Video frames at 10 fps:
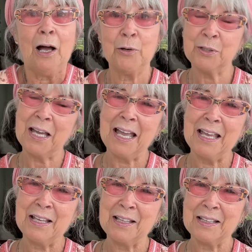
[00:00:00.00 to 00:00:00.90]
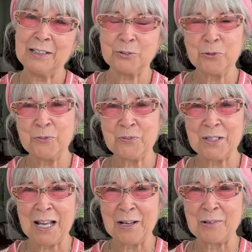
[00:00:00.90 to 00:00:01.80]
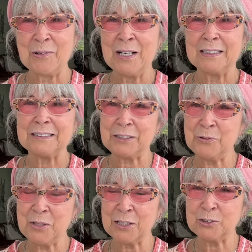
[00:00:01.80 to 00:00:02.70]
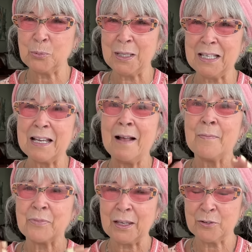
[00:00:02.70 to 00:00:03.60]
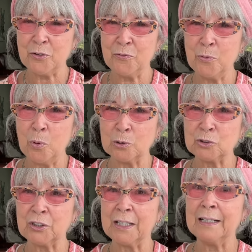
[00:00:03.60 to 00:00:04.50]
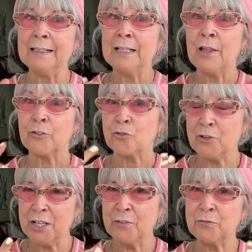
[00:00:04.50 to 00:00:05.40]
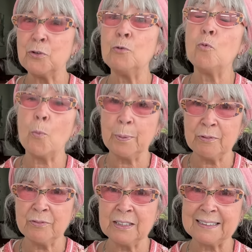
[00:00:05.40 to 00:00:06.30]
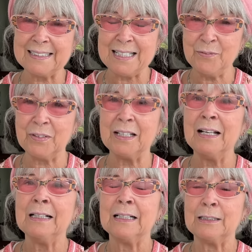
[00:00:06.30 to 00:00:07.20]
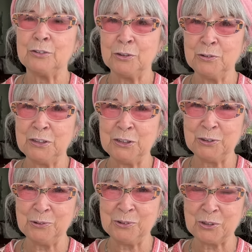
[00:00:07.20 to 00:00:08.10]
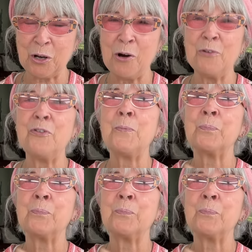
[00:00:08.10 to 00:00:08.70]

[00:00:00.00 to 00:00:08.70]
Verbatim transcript: Okay, that's all for now. See you next week. Thank you for watching. Three of you will be receiving a Suzi Su scarf.